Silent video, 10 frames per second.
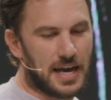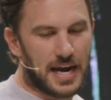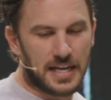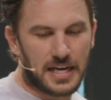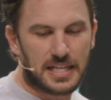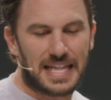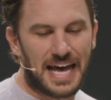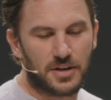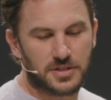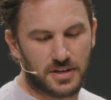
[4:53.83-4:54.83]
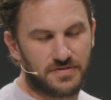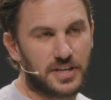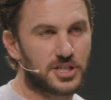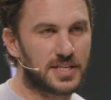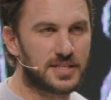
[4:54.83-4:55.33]
and it clouds our
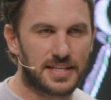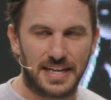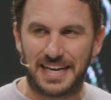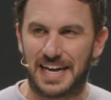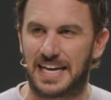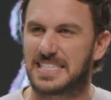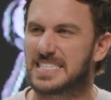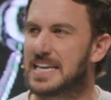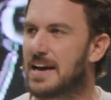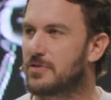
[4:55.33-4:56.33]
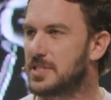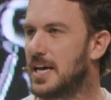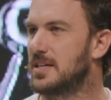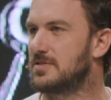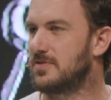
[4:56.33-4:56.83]
vision, and it's never
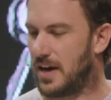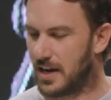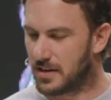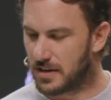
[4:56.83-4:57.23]
satisfied.